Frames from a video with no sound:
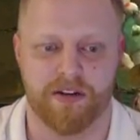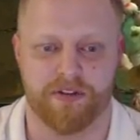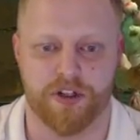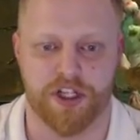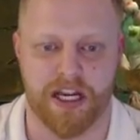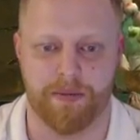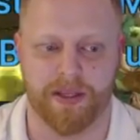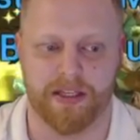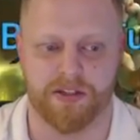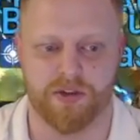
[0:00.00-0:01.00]
for
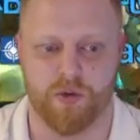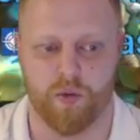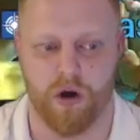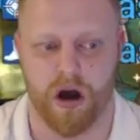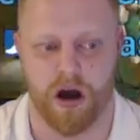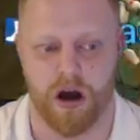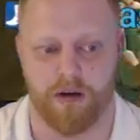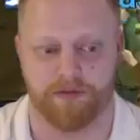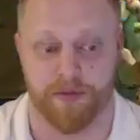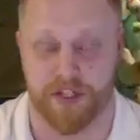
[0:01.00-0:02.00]
champions
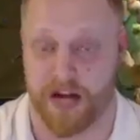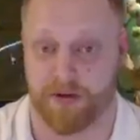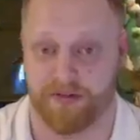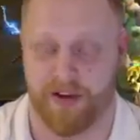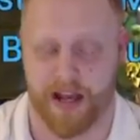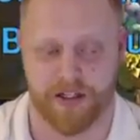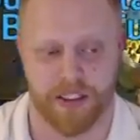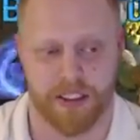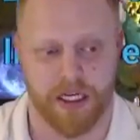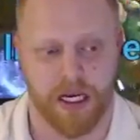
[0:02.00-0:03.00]
from the Shadowkin faction.